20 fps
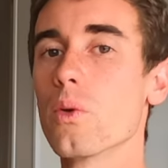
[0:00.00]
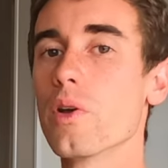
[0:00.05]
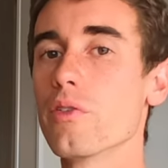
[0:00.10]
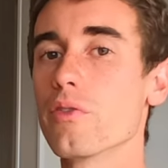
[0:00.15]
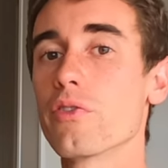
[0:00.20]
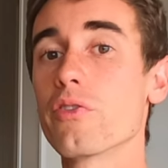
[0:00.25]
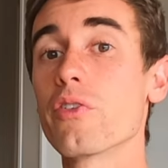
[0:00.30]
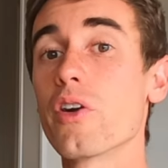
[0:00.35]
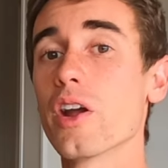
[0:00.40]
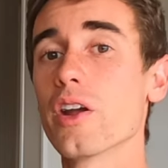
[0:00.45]

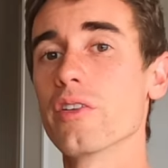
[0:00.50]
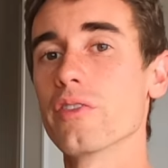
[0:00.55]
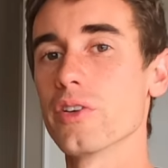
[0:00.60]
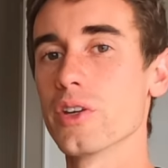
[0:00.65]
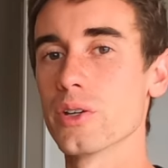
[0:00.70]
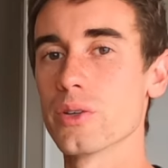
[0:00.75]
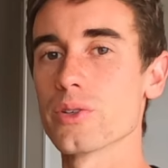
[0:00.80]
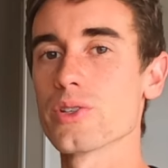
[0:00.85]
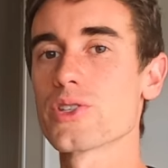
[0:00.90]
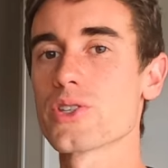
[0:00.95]
in front of
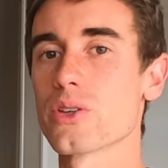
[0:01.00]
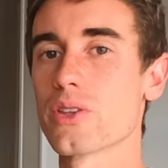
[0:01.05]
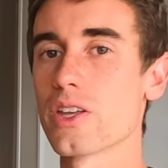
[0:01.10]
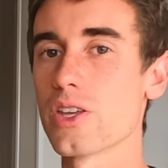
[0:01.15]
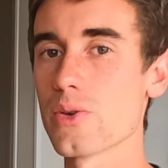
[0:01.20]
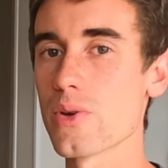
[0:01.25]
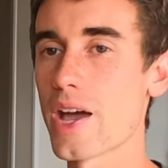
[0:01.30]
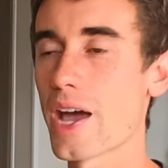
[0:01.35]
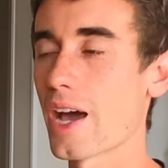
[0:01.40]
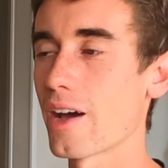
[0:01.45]
you so
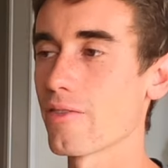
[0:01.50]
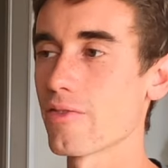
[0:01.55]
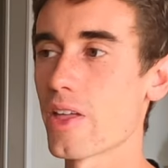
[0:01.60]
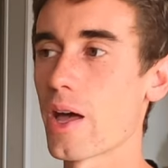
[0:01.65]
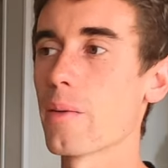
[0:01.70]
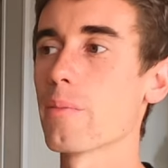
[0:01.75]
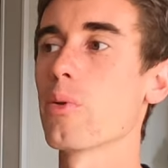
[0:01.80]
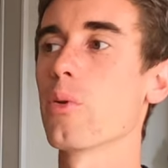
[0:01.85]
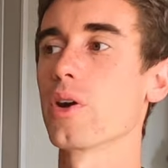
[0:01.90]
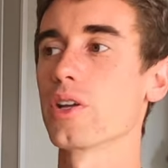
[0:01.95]
that you have
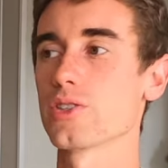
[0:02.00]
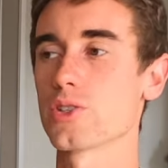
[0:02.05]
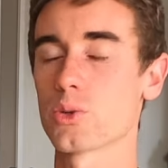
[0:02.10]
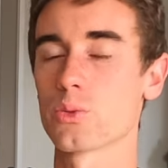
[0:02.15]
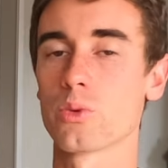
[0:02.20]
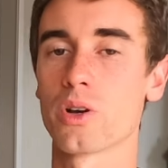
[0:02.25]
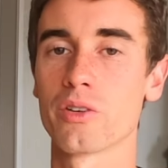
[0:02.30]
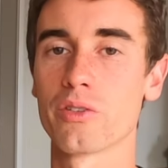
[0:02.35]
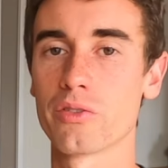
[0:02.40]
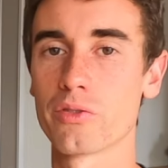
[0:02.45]
that point
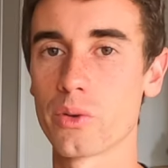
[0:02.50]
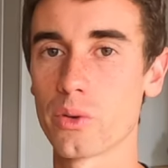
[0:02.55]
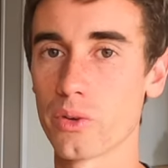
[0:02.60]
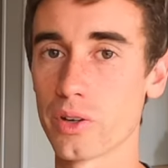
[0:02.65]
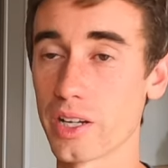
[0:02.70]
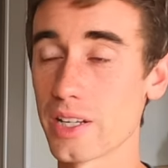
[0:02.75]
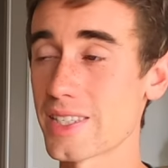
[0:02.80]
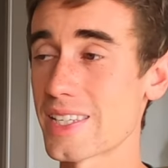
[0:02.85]
to run forward.